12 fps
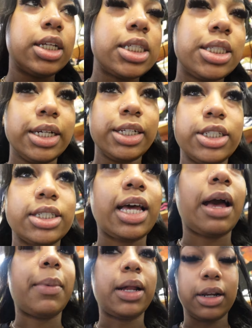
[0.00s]
This nigga just
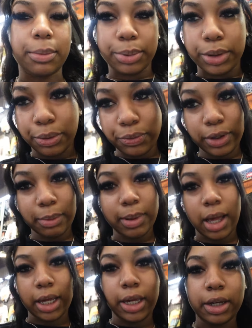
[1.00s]
got my number. I'm finna
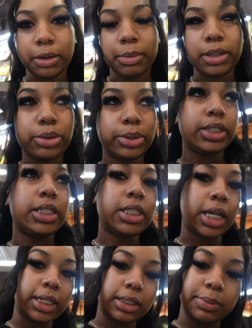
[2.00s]
block him as soon as he
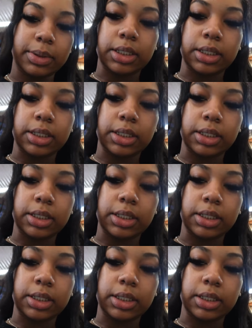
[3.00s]
texts me.